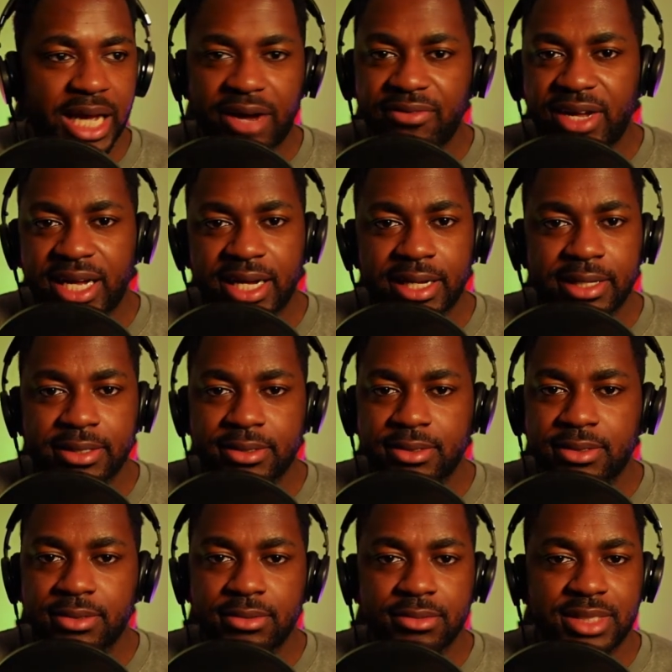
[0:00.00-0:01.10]
I've had
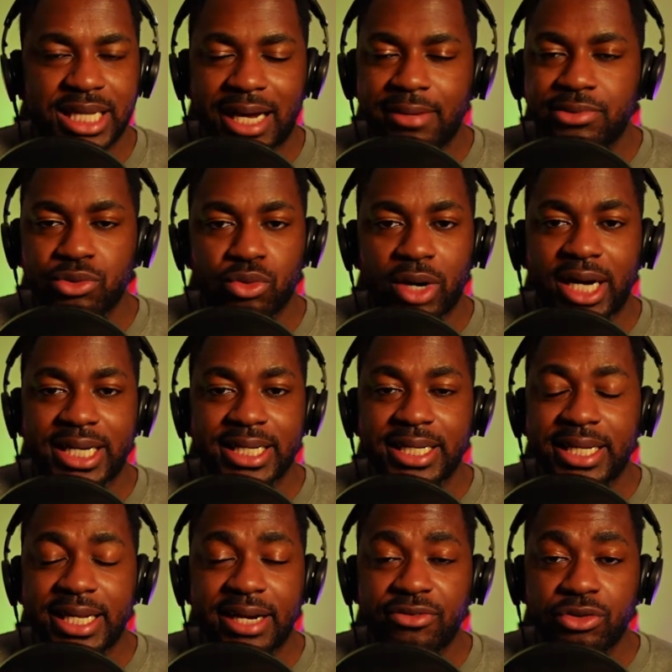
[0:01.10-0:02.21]
times where I
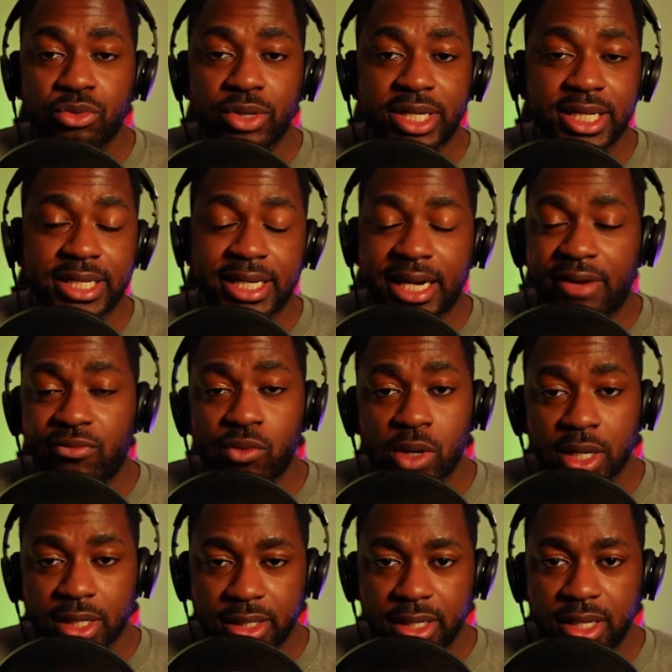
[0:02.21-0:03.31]
didn't hit every wicket and I've
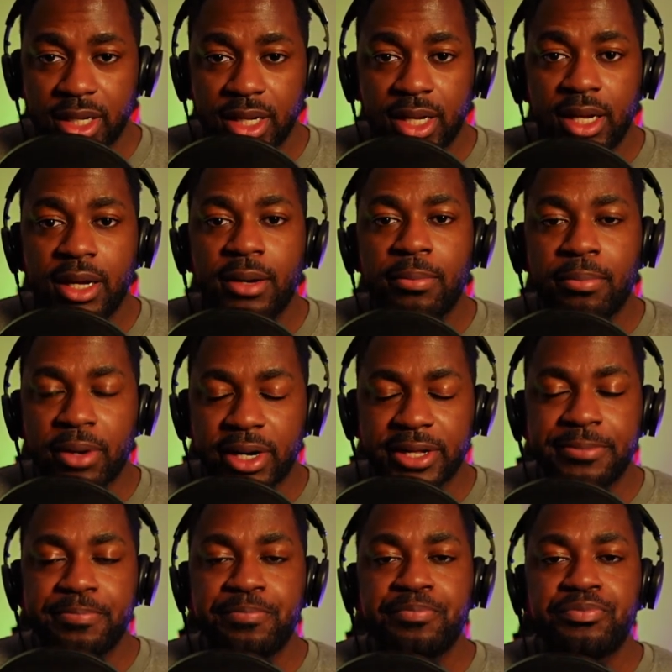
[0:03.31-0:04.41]
won. But
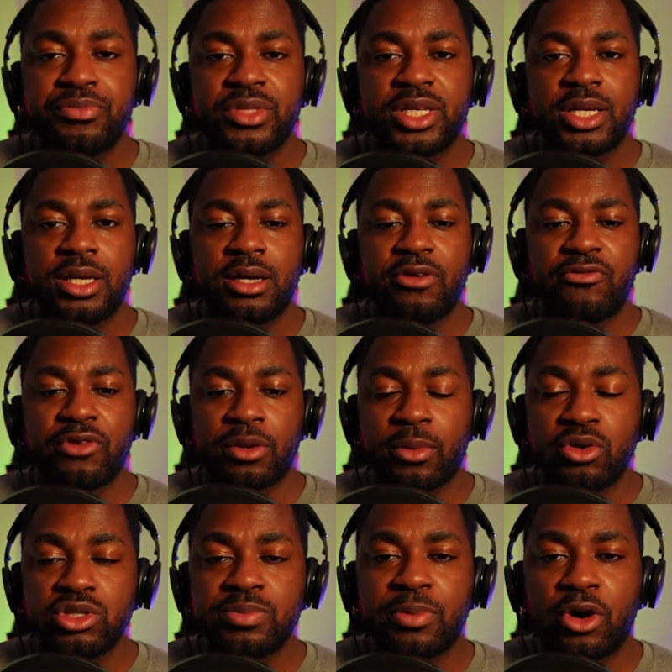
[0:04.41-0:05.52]
for the
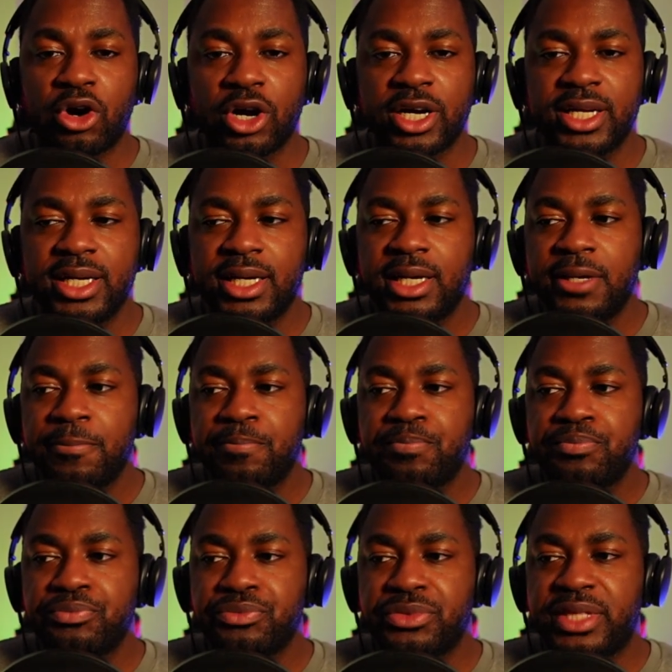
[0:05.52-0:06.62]
most part,
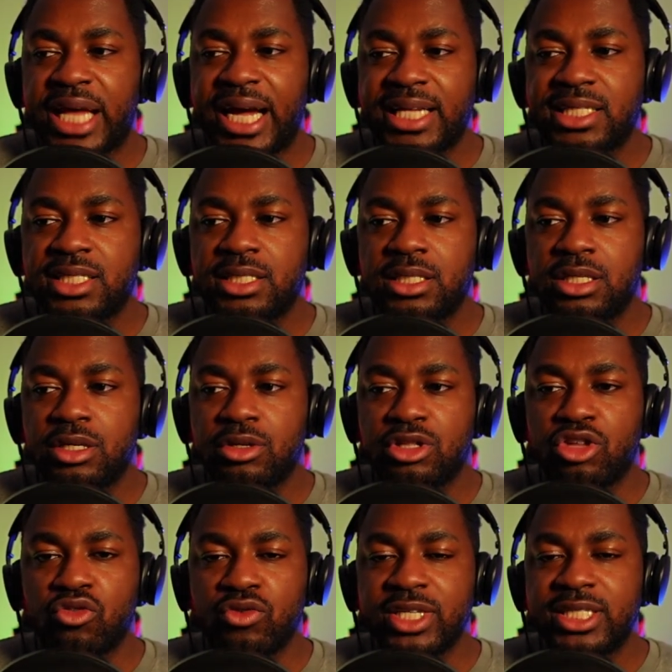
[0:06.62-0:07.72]
that's
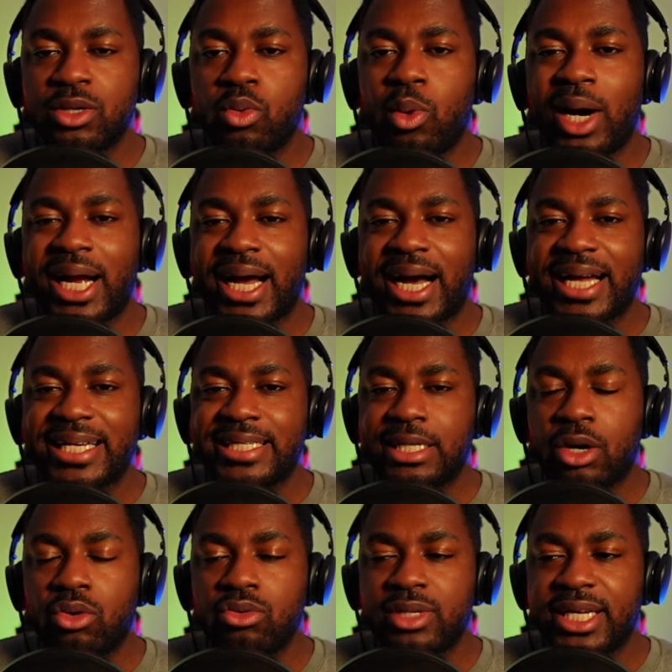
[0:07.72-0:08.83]
the reason why I
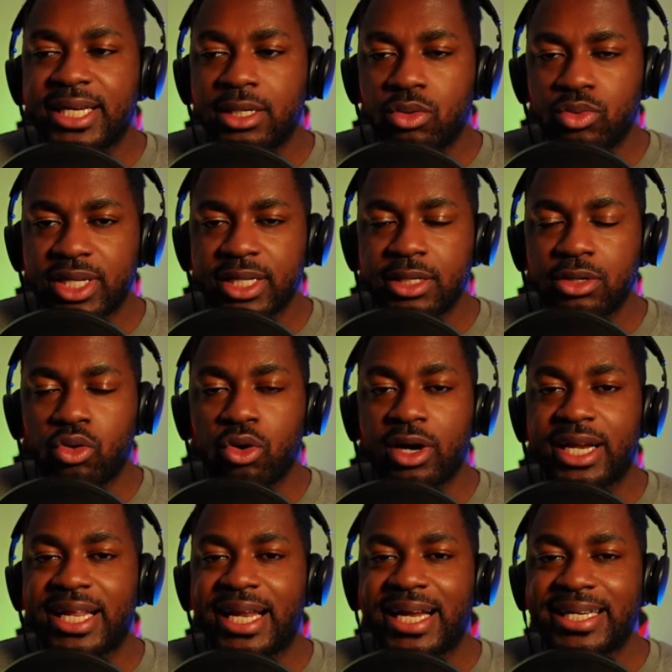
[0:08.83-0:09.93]
don't hit a wicket
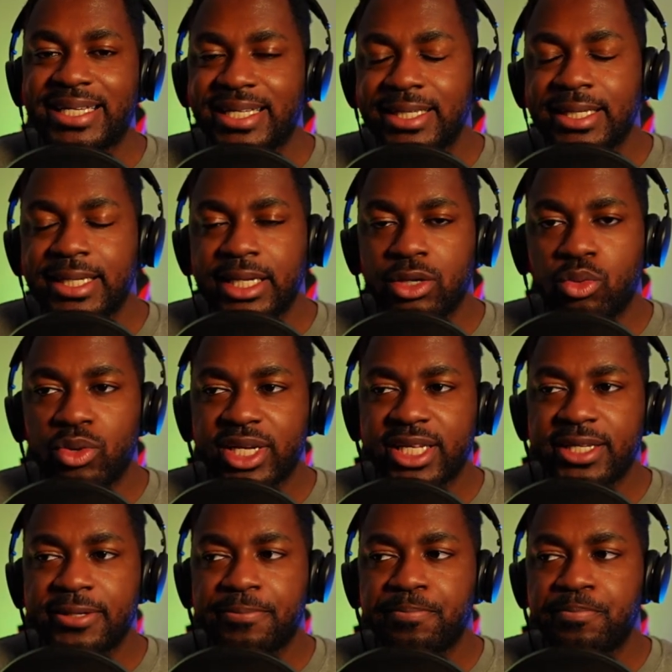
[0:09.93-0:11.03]
or that I didn't hit a
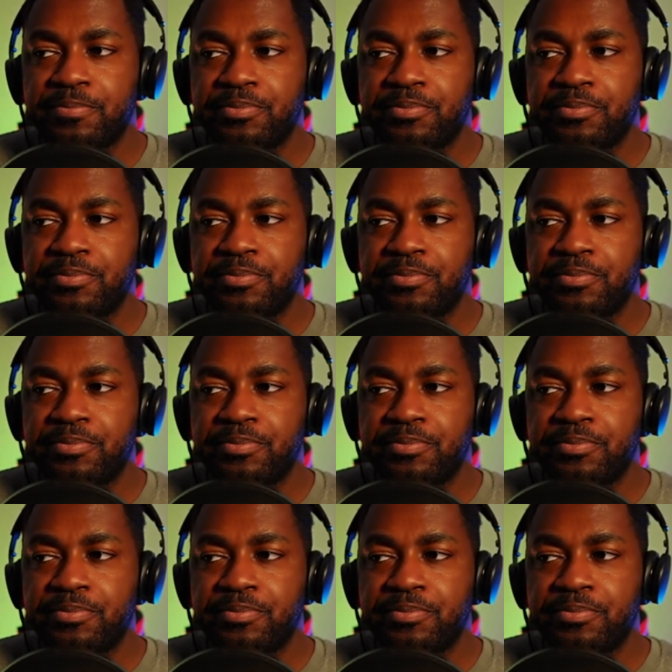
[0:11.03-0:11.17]
wicket